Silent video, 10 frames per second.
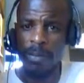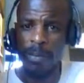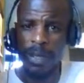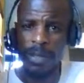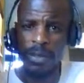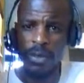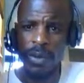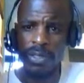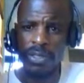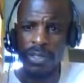But the
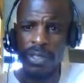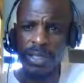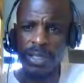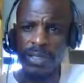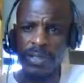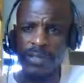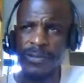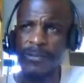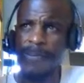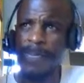question is,
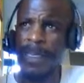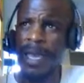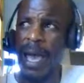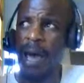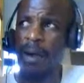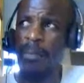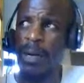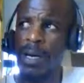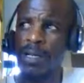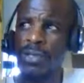how
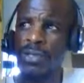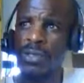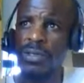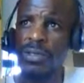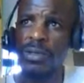much